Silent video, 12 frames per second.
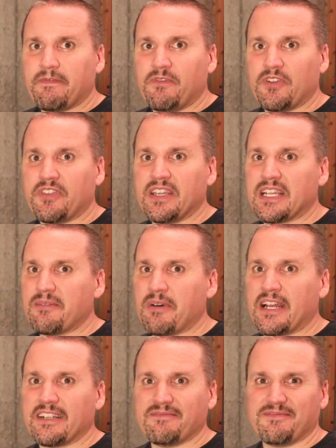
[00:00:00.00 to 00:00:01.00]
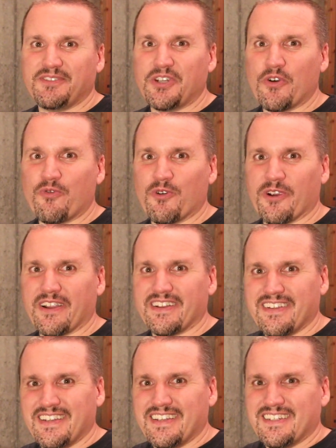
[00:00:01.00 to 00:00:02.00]
if you're thinking about it, go for it.
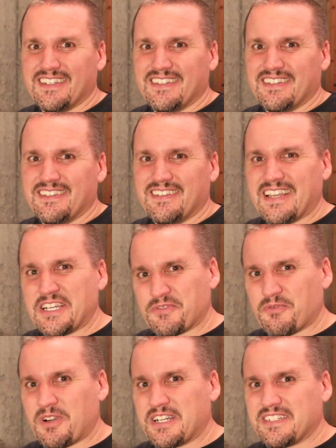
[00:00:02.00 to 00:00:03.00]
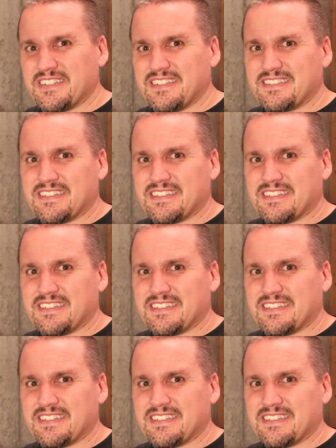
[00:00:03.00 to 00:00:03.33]
Thanks for watching this